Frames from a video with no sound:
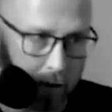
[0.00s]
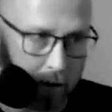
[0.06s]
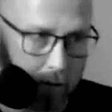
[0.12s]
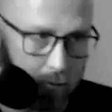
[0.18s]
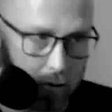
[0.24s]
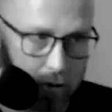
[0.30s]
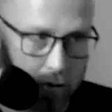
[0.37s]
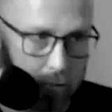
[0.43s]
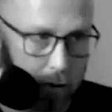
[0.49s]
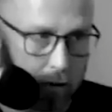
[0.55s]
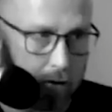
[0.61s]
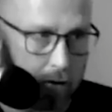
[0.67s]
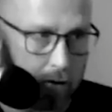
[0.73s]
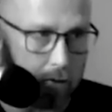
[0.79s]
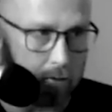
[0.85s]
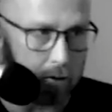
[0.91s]
with some
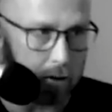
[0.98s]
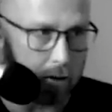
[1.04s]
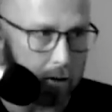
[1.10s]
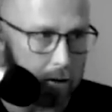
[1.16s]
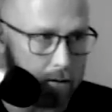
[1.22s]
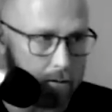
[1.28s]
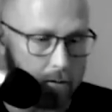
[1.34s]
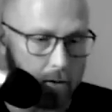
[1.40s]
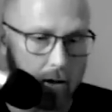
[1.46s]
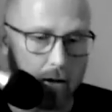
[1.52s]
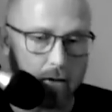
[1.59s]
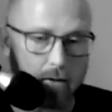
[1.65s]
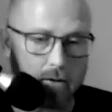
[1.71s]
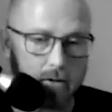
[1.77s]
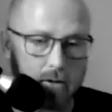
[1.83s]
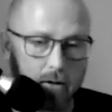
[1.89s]
other
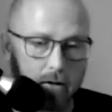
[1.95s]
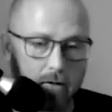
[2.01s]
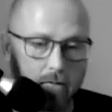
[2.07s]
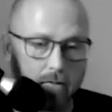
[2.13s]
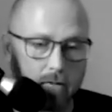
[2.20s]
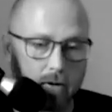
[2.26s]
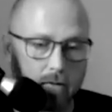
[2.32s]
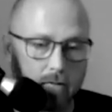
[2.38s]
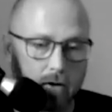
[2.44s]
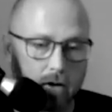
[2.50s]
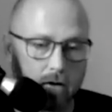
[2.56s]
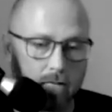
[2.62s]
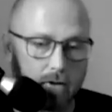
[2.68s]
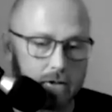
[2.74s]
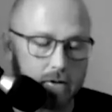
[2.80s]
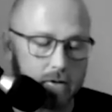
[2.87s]
layers of
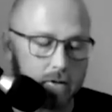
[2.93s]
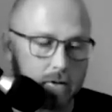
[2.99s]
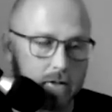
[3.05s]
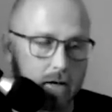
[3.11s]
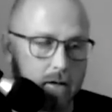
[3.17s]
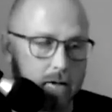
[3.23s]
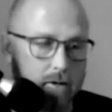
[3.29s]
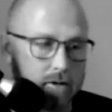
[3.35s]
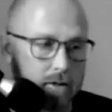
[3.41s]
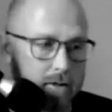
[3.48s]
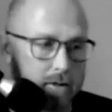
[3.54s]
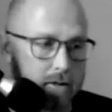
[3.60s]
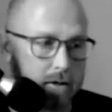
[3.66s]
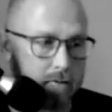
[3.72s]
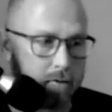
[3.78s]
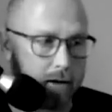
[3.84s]
artificial intelligence
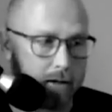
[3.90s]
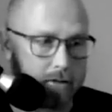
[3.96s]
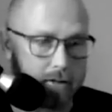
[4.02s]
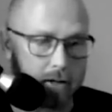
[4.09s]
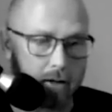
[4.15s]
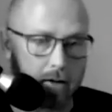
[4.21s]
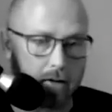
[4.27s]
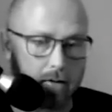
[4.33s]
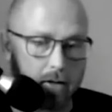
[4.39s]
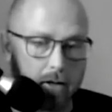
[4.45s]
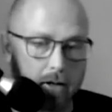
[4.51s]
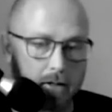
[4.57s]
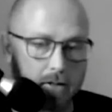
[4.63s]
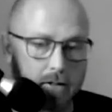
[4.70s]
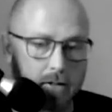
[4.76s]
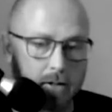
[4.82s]
and advanced
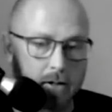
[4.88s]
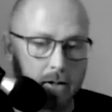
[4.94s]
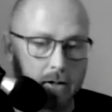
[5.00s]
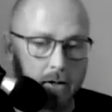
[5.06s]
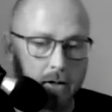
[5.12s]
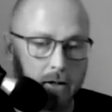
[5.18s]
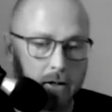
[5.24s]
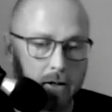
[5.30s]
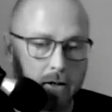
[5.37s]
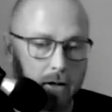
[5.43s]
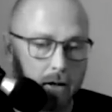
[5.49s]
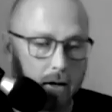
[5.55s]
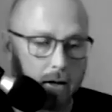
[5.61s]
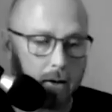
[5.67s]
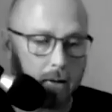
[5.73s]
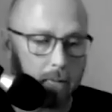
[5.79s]
analytics
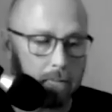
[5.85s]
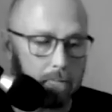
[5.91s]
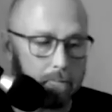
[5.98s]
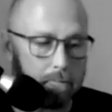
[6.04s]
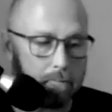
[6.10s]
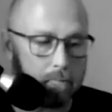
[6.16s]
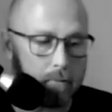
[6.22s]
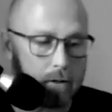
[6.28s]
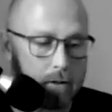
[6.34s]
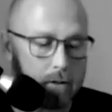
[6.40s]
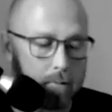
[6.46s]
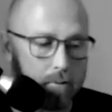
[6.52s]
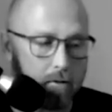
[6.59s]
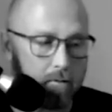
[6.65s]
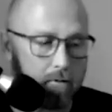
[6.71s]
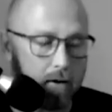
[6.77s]
to
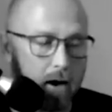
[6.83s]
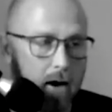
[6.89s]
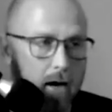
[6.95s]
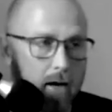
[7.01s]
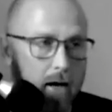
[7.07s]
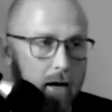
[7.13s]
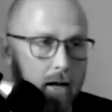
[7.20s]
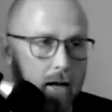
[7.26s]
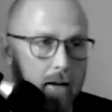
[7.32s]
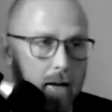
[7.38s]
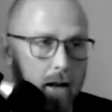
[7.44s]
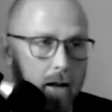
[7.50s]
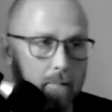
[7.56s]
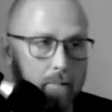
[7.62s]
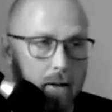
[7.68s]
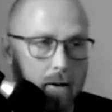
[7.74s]
provide
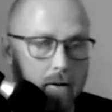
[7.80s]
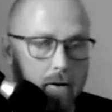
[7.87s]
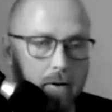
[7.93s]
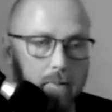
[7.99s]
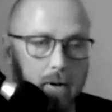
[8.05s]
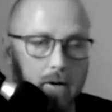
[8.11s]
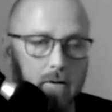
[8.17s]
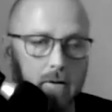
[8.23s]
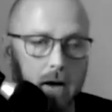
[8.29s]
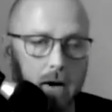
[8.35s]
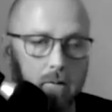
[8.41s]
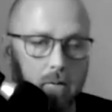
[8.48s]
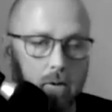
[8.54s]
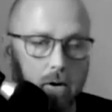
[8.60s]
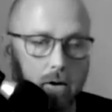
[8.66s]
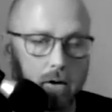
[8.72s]
a peer-to-peer
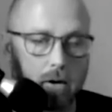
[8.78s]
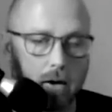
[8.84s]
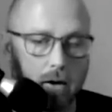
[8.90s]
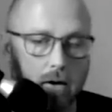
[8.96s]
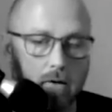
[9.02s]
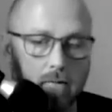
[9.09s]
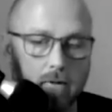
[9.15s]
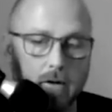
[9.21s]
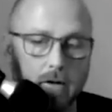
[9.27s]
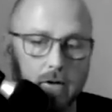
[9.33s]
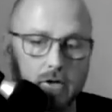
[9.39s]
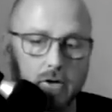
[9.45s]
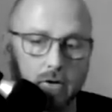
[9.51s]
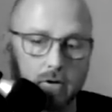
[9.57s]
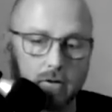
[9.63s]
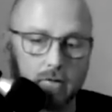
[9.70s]
network of
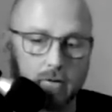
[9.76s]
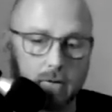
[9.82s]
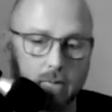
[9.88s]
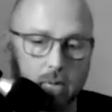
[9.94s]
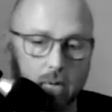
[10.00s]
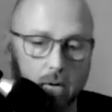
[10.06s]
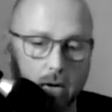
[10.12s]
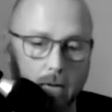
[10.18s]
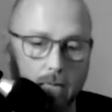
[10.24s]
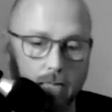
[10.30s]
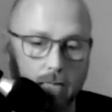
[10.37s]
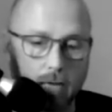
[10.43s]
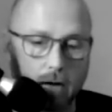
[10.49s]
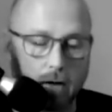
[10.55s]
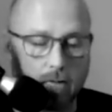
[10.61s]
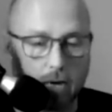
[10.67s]
insurance for the poor.
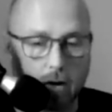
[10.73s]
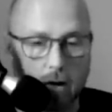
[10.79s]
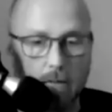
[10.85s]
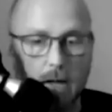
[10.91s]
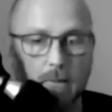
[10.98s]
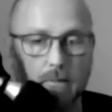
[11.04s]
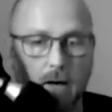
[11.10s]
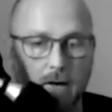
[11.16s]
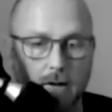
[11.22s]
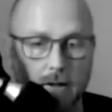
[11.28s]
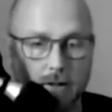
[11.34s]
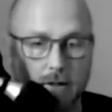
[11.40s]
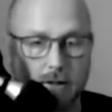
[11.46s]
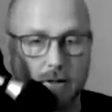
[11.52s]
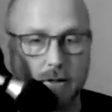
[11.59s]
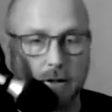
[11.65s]
And what I mean by this,